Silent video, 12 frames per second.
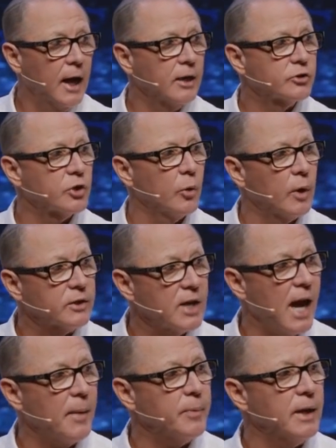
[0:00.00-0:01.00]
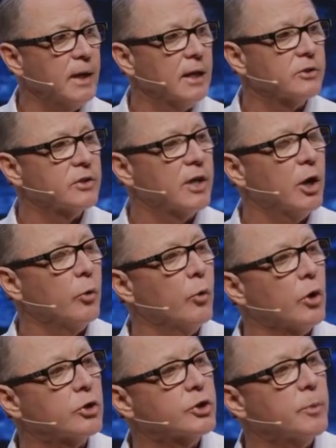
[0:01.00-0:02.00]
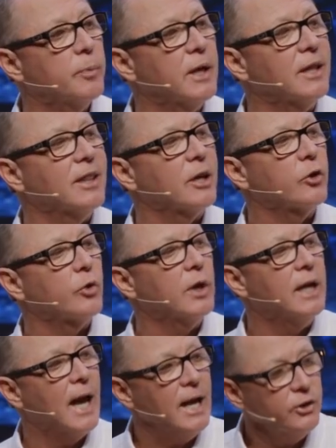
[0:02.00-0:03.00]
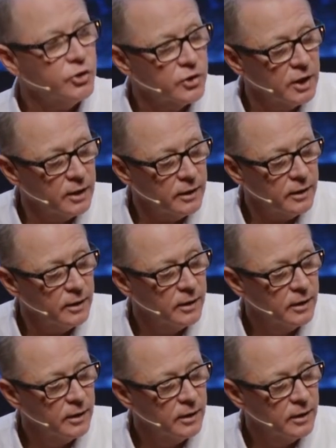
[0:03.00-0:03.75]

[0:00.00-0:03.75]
And so what's happening is they're worshiping the creation